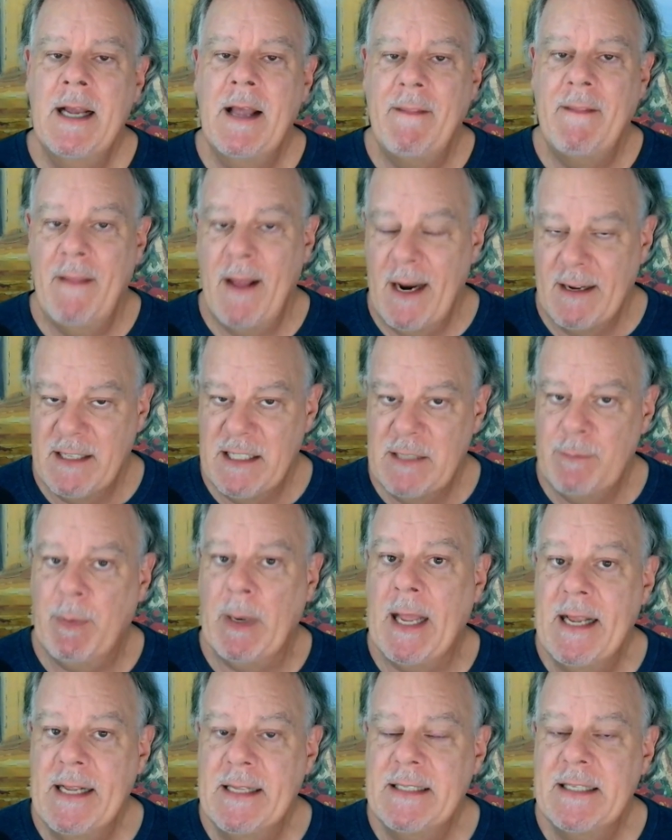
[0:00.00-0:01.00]
that
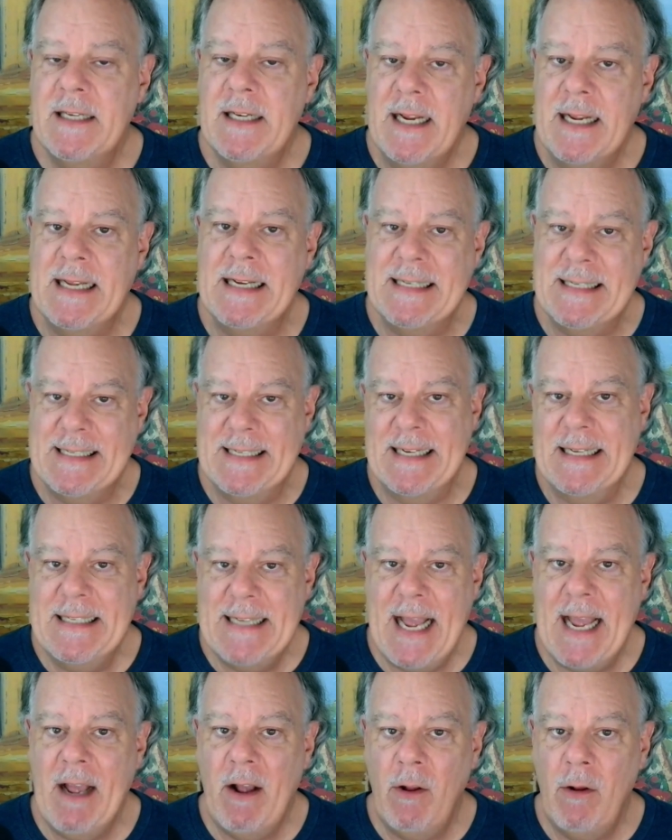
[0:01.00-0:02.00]
explains it in
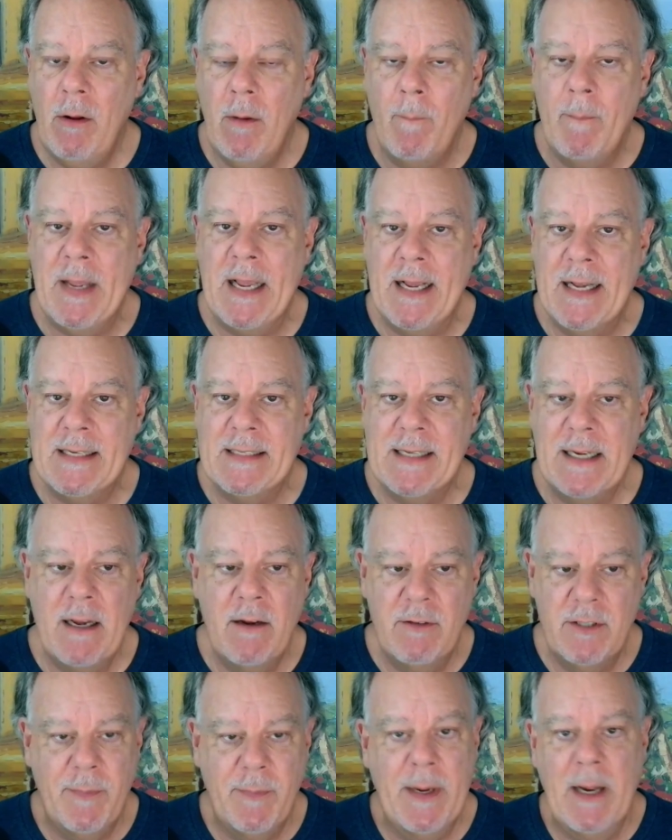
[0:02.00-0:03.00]
detail because it
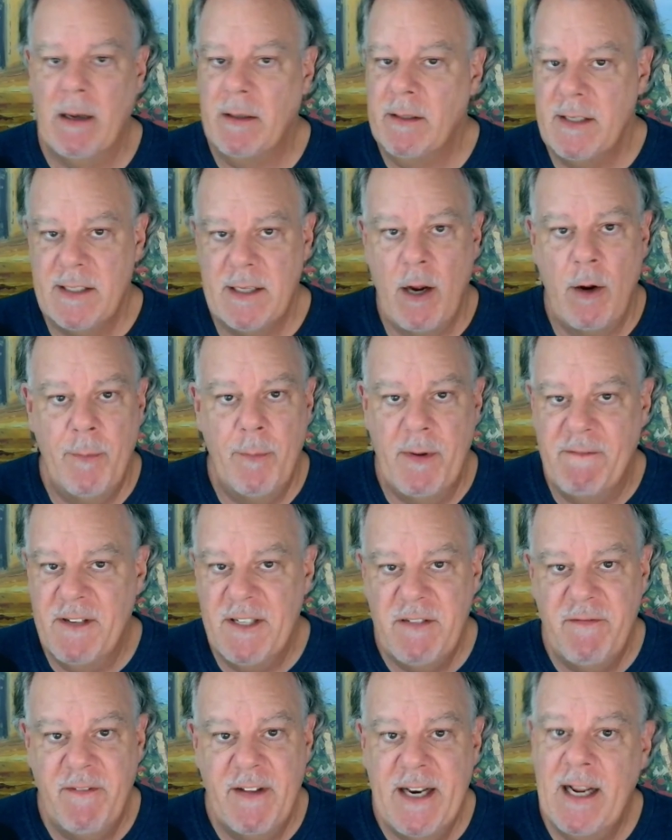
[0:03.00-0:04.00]
goes beyond the scope of
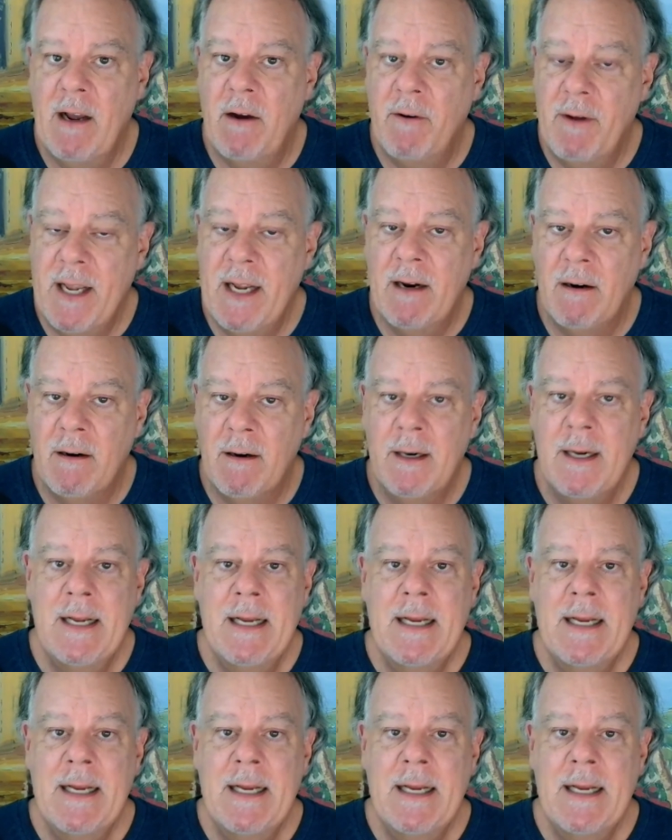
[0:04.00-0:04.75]
this video here.